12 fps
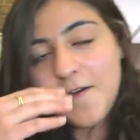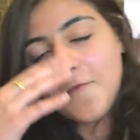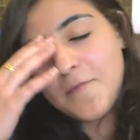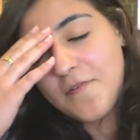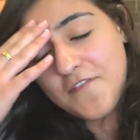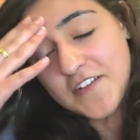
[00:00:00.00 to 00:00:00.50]

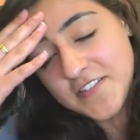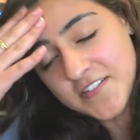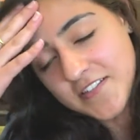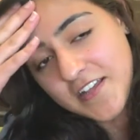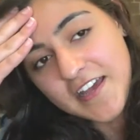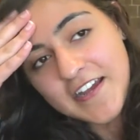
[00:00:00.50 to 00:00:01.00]
When Professor
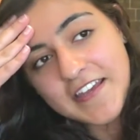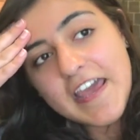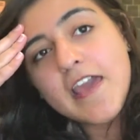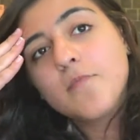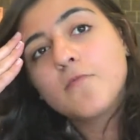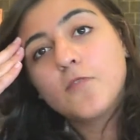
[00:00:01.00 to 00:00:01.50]
Salida
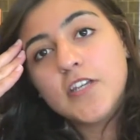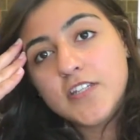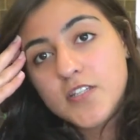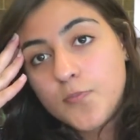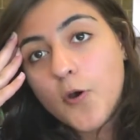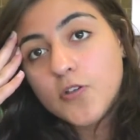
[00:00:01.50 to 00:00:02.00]
came, we
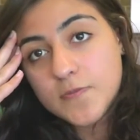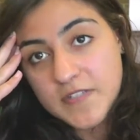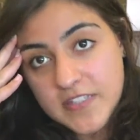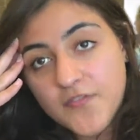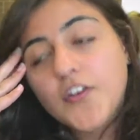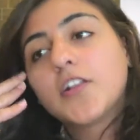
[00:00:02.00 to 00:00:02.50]
spoke
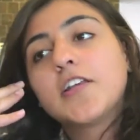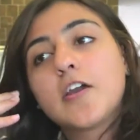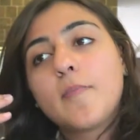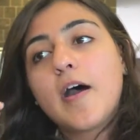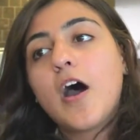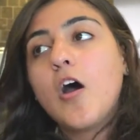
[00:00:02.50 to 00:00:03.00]
specifically
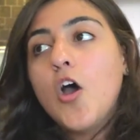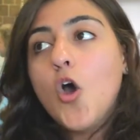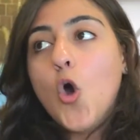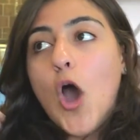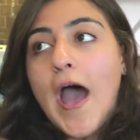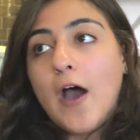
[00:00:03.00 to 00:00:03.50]
about
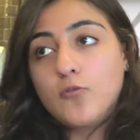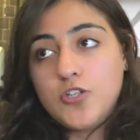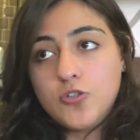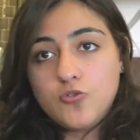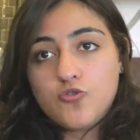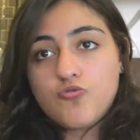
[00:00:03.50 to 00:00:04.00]
how do
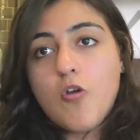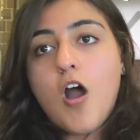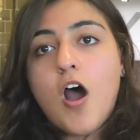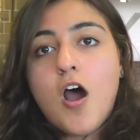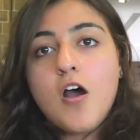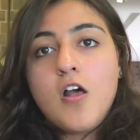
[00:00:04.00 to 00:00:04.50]
you
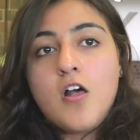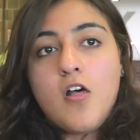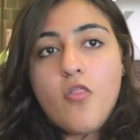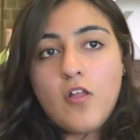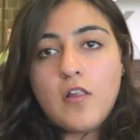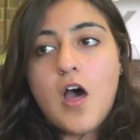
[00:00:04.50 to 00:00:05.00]
draw
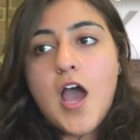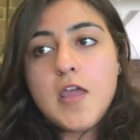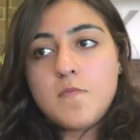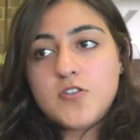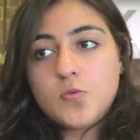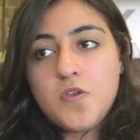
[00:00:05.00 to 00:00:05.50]
the
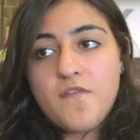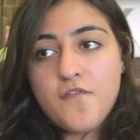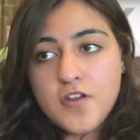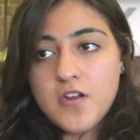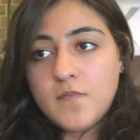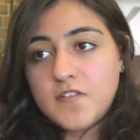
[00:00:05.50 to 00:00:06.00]
line between
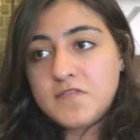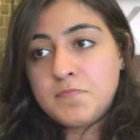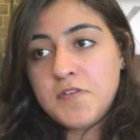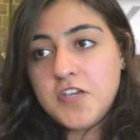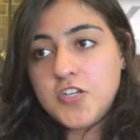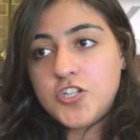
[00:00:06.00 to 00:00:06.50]
freedom of
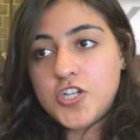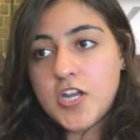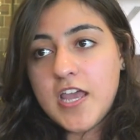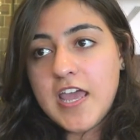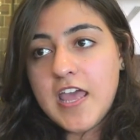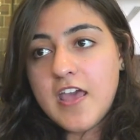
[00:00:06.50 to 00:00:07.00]
speech
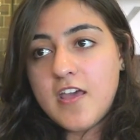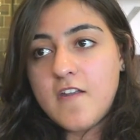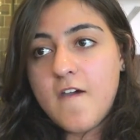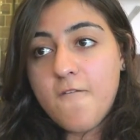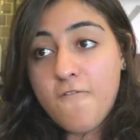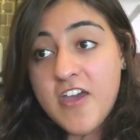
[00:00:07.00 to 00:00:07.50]
and
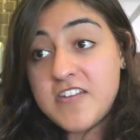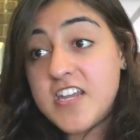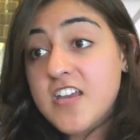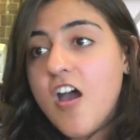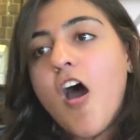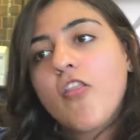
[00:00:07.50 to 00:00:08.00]

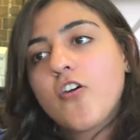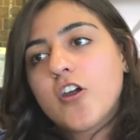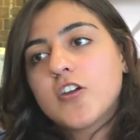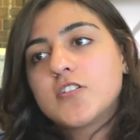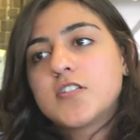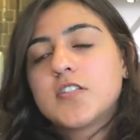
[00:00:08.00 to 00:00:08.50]
offending
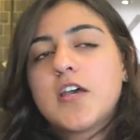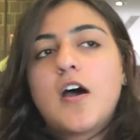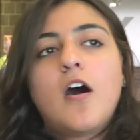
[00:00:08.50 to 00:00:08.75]
others.